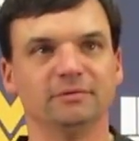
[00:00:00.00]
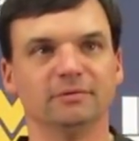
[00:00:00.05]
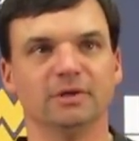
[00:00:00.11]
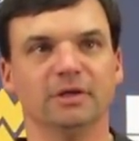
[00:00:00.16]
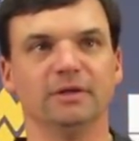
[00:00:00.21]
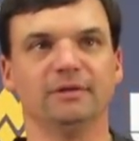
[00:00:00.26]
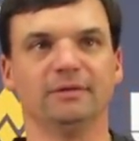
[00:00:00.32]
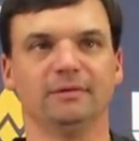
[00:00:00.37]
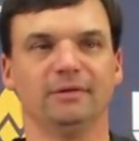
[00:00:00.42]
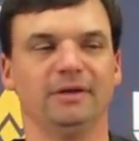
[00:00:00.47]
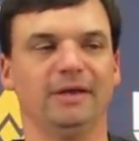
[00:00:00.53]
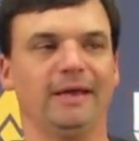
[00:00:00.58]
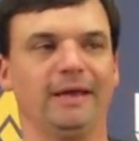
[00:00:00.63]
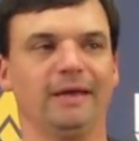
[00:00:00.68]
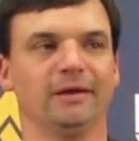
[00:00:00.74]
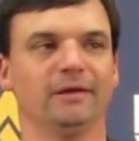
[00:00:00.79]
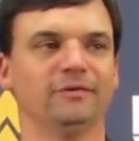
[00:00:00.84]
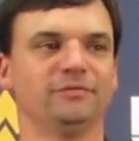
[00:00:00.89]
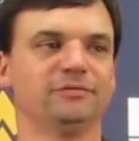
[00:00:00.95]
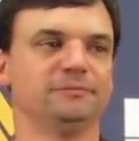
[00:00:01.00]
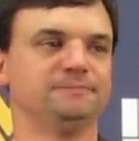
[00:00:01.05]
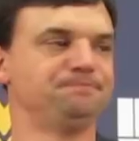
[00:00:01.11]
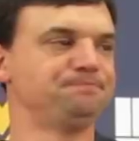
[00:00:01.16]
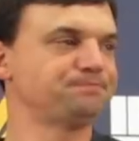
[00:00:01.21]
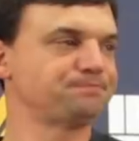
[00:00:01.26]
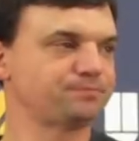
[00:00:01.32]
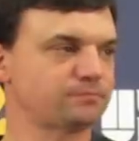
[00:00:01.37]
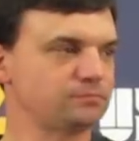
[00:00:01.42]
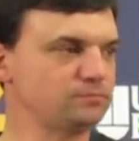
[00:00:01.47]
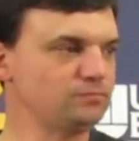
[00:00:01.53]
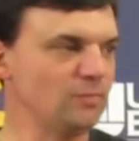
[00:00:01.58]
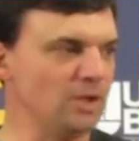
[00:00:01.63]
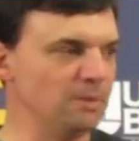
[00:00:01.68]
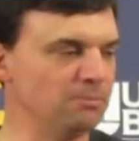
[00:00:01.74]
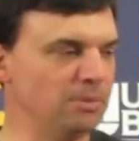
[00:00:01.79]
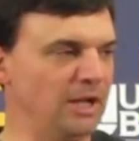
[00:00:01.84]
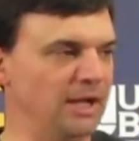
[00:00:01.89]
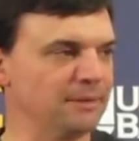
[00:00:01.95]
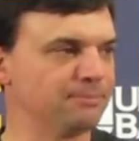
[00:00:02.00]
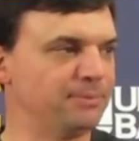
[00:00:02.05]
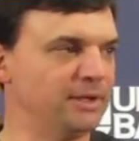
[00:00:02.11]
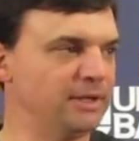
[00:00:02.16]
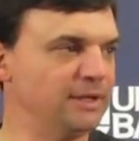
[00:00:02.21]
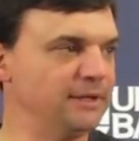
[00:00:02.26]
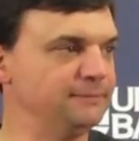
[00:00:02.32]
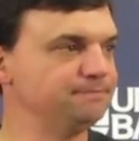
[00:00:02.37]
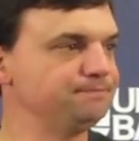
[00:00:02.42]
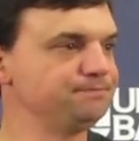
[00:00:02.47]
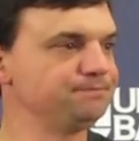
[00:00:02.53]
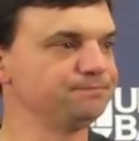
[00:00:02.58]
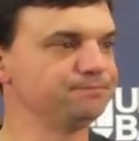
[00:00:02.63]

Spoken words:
the negatives, block punt.